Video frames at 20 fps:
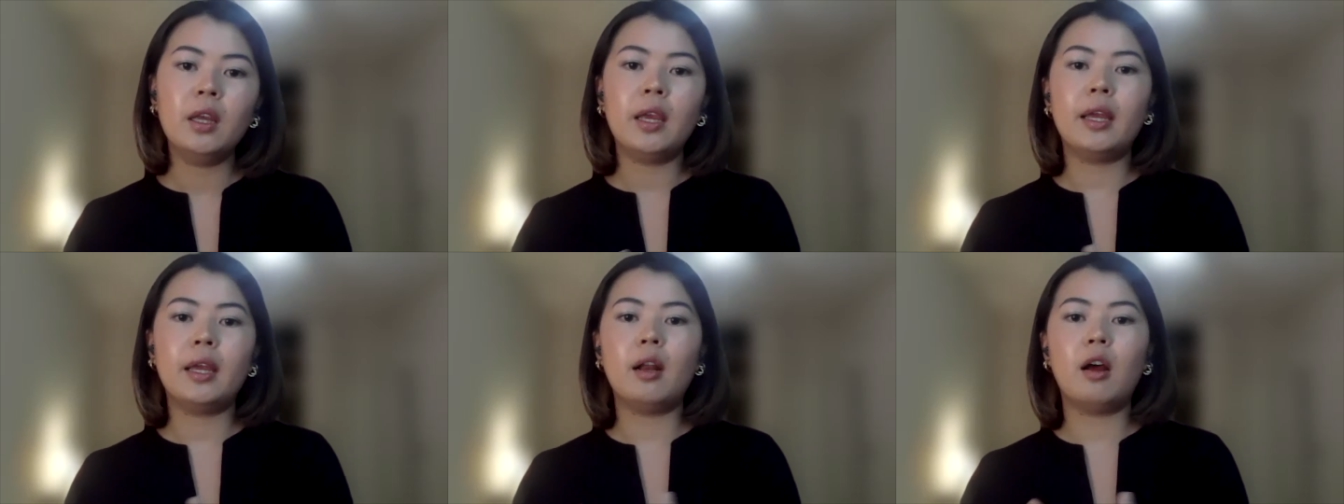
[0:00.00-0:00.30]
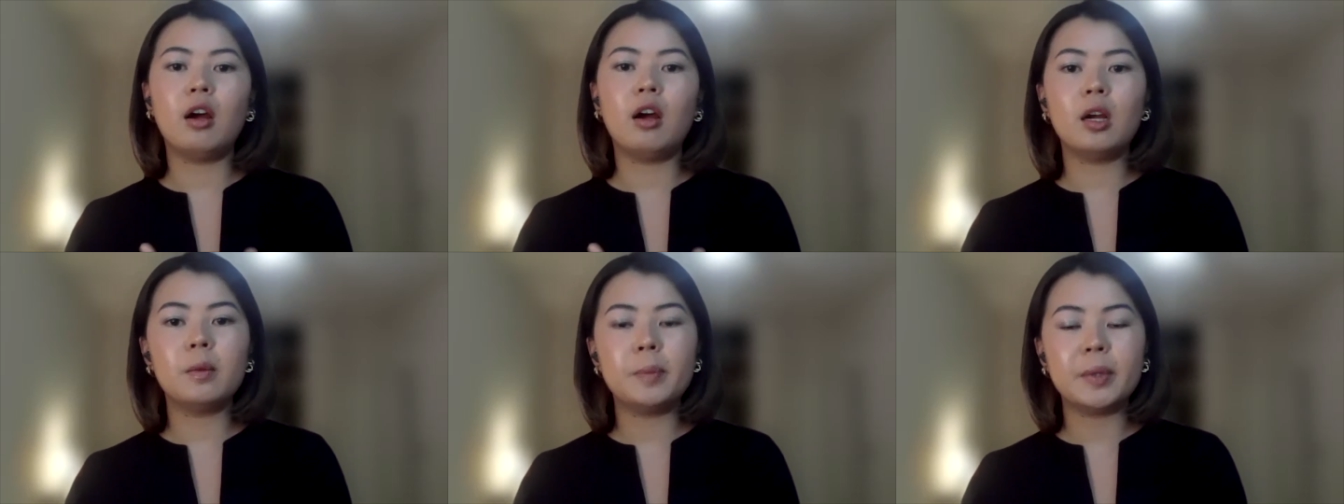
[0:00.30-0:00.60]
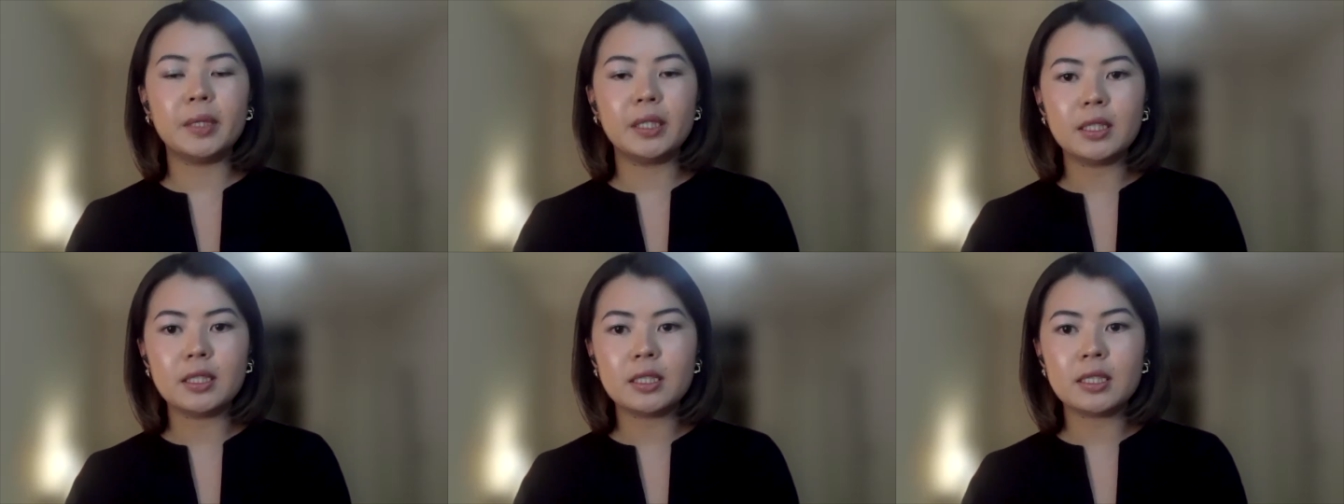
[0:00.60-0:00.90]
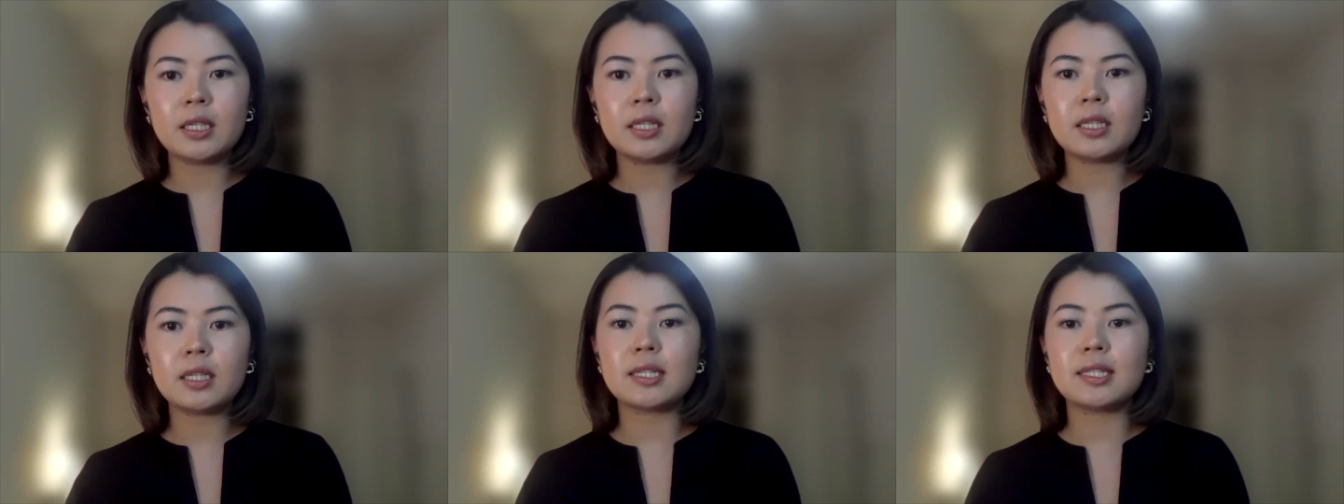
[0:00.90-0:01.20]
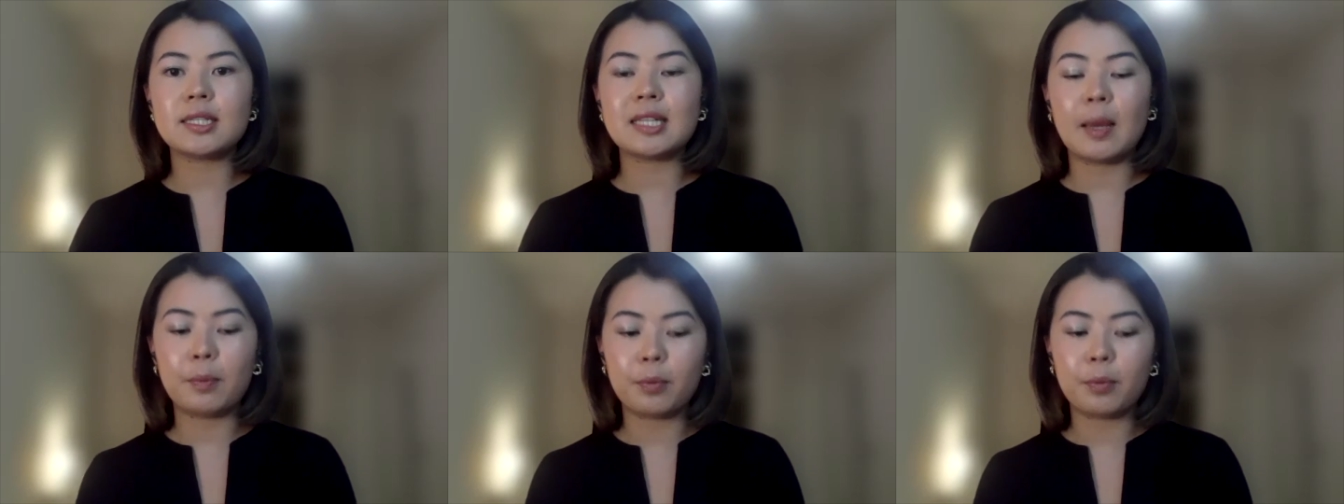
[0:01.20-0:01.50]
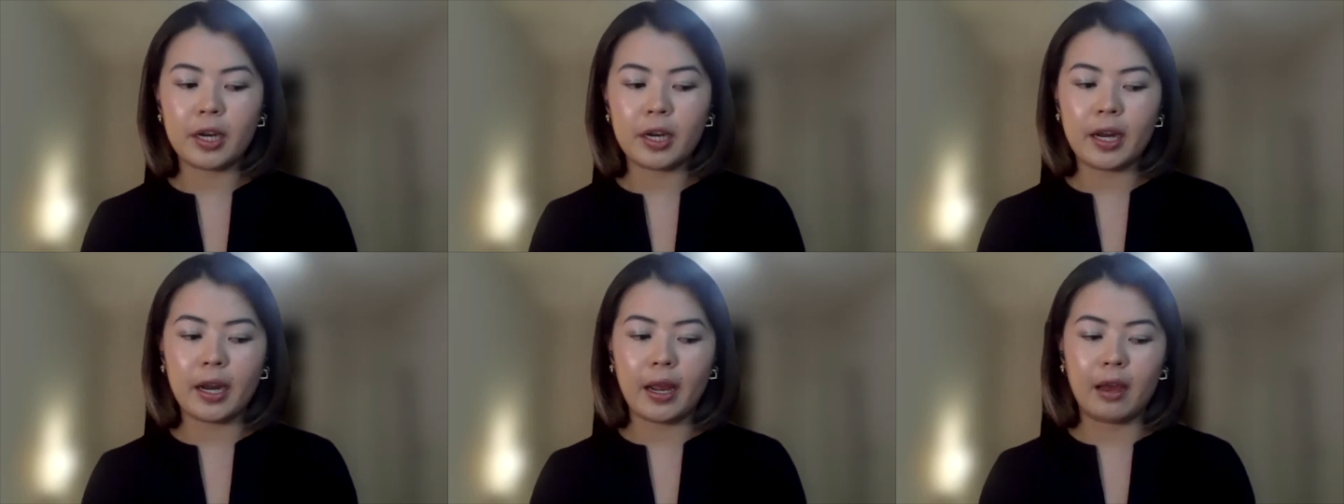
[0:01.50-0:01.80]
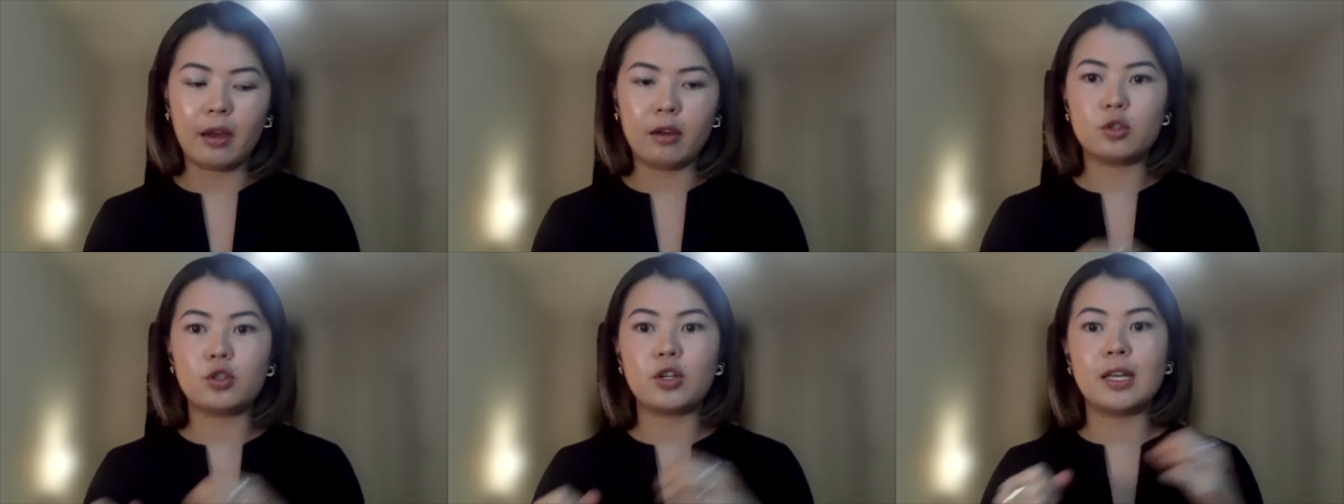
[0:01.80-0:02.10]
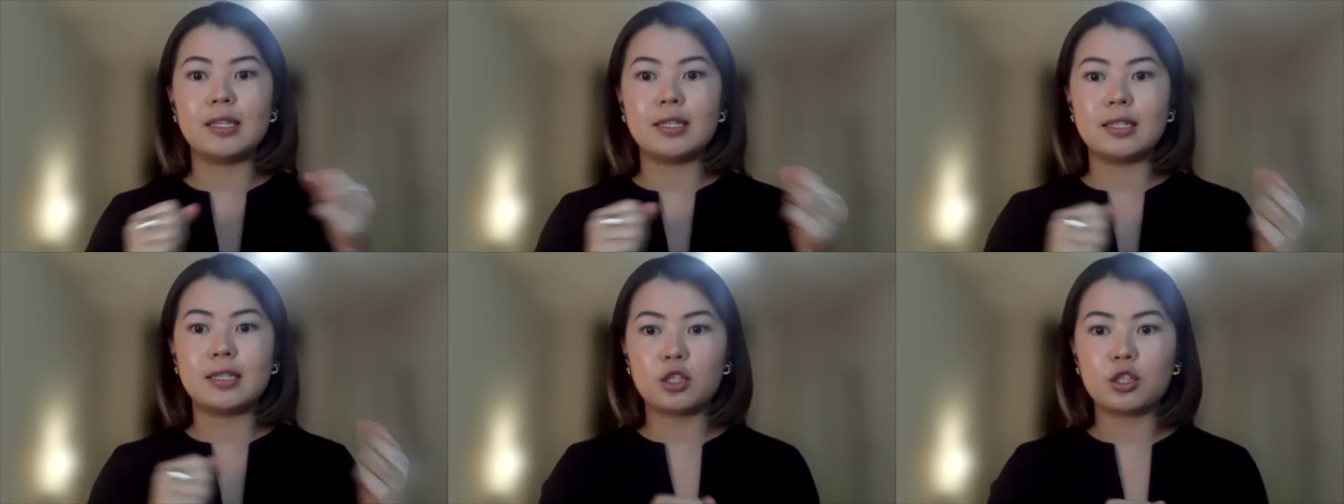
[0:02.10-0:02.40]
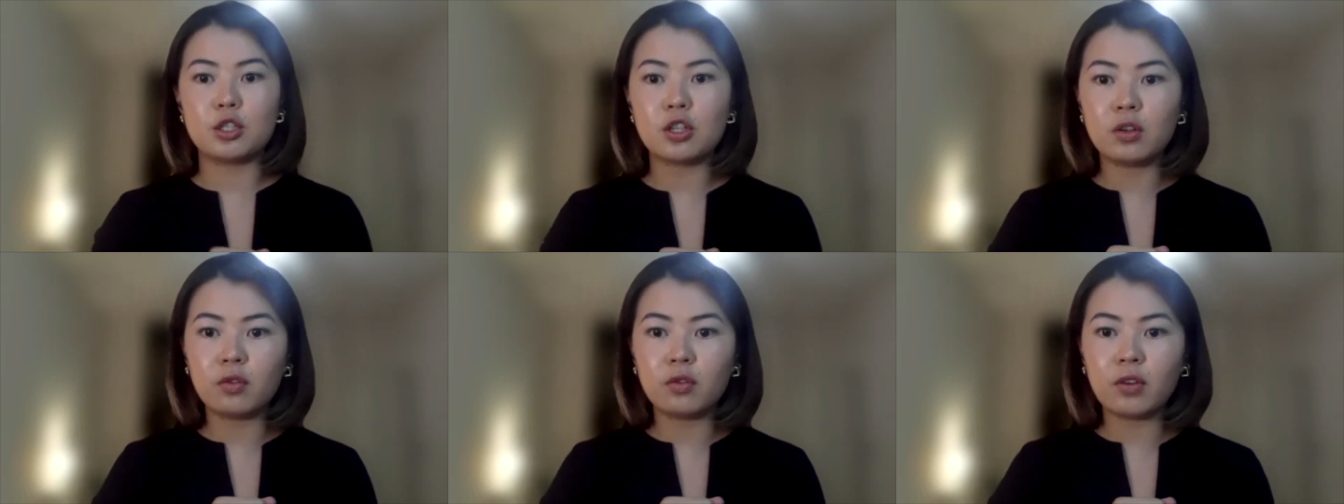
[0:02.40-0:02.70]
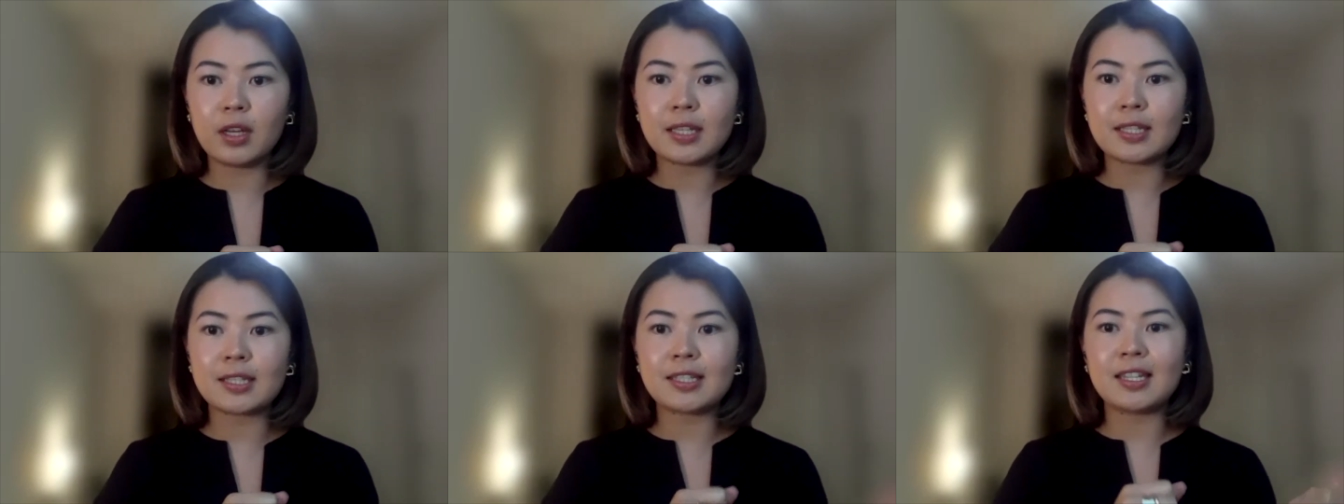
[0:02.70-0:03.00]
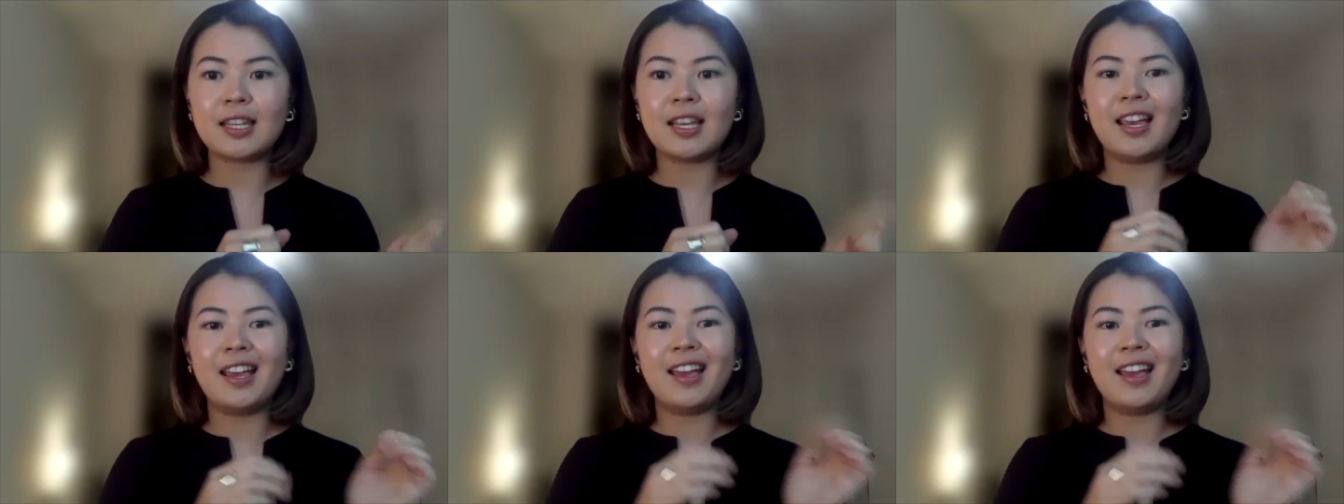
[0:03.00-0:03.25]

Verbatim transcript: and our ability to separate out transition risks,